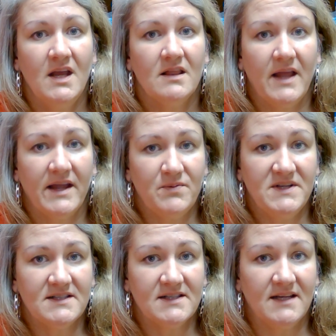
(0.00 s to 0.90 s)
Like we
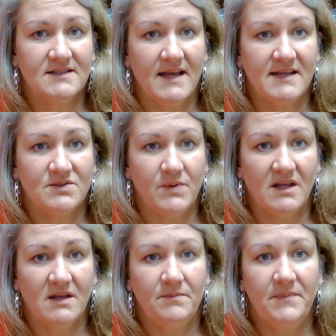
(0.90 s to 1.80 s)
discussed last week,
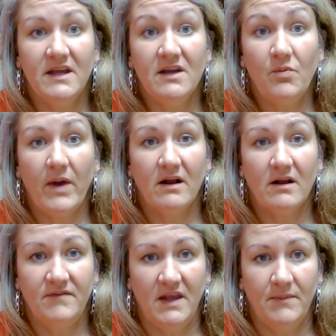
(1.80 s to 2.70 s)
be aware of
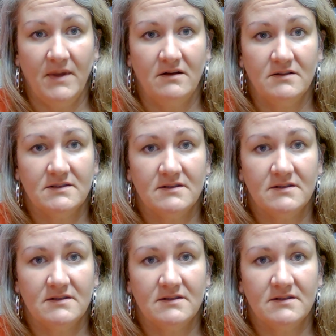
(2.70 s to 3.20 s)
emails